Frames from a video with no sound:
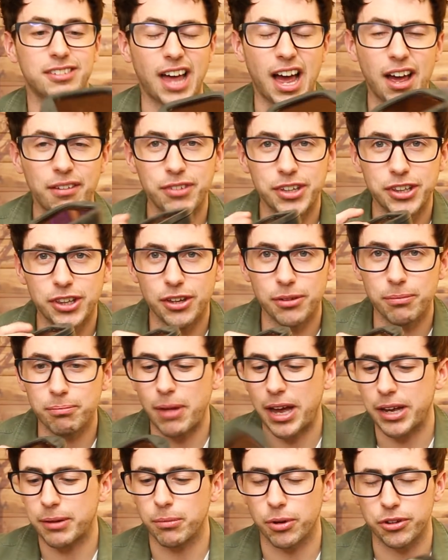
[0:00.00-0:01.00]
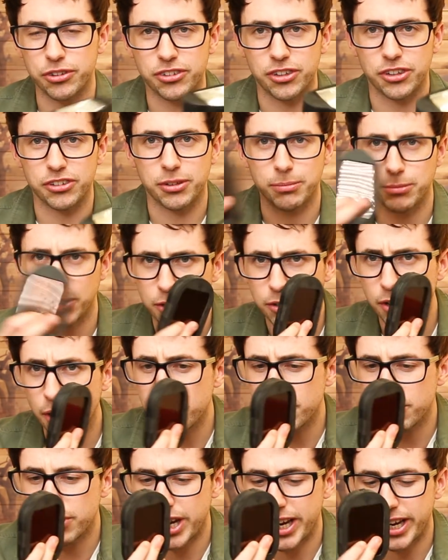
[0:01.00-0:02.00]
So having the Magmod system, you
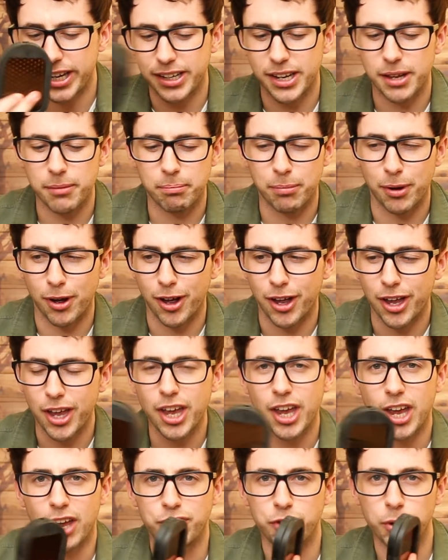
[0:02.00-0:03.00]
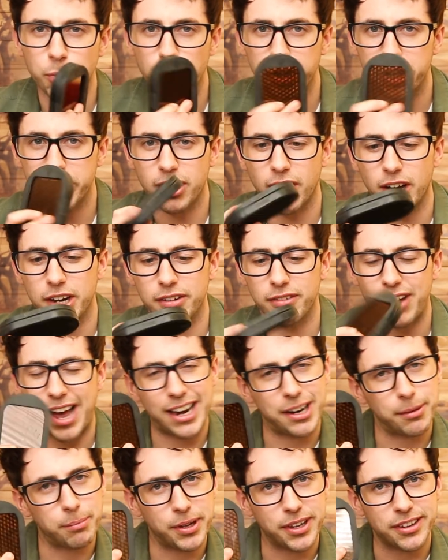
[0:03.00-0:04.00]
don't need it, but if you want to kind of
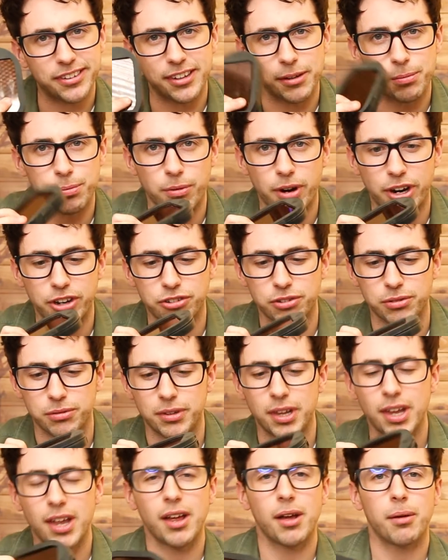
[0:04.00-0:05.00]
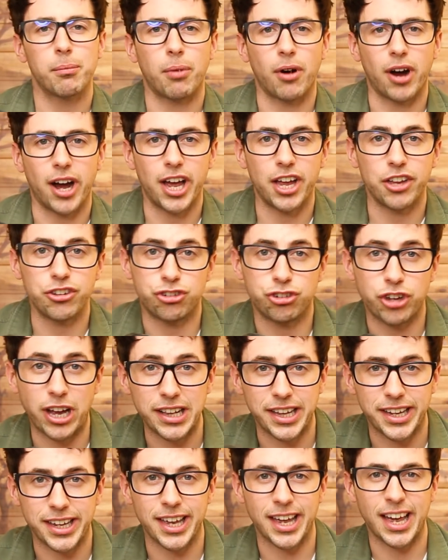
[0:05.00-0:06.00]
add a bit of separation by
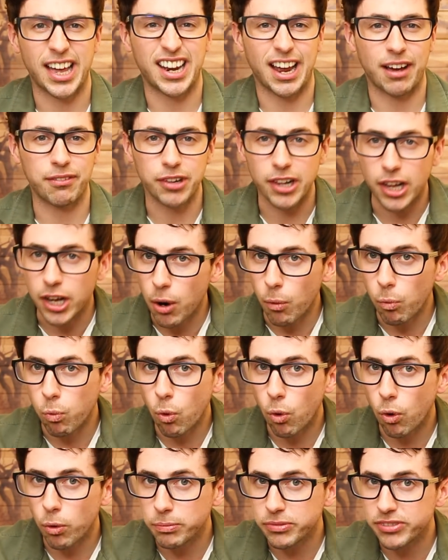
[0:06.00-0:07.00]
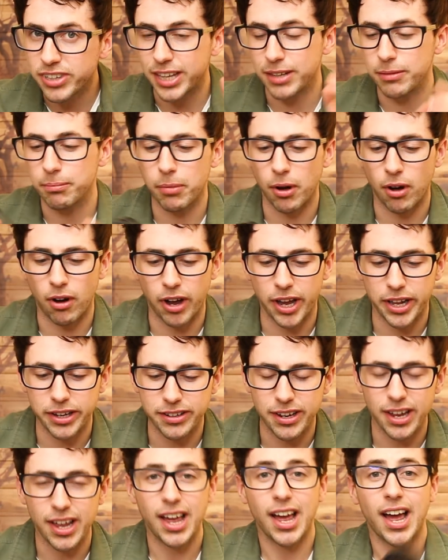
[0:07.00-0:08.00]
gelling it and having like a warm tint
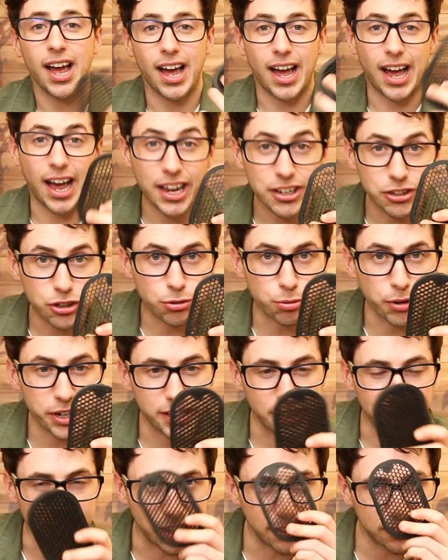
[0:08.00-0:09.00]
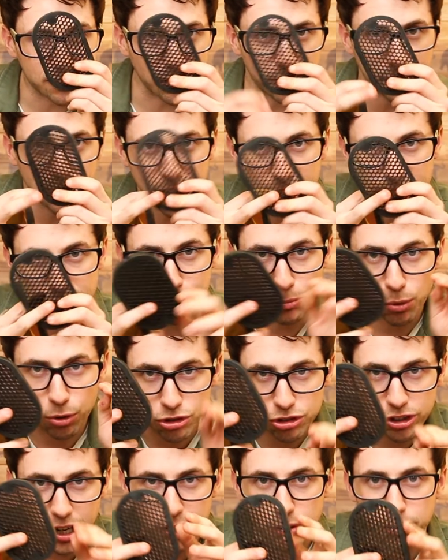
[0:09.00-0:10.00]
behind and gridding it so that it's more
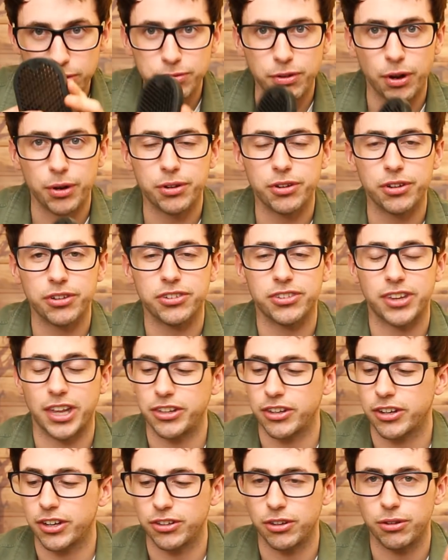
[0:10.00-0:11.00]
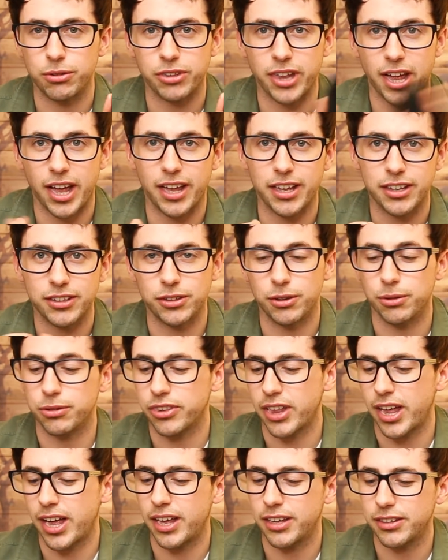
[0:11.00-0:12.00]
channel focused, then you can use that,
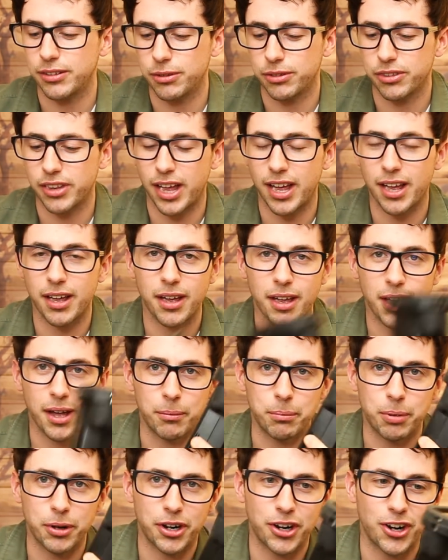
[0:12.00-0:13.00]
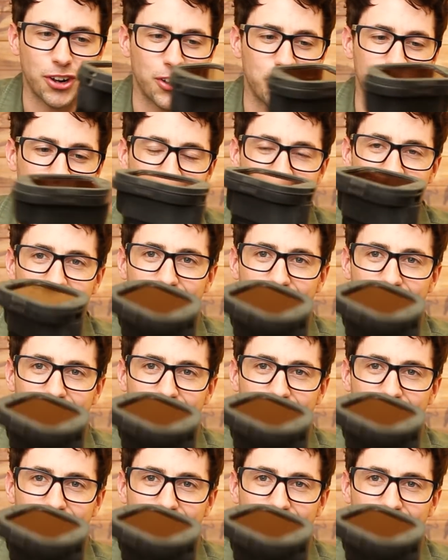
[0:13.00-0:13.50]
and put it on.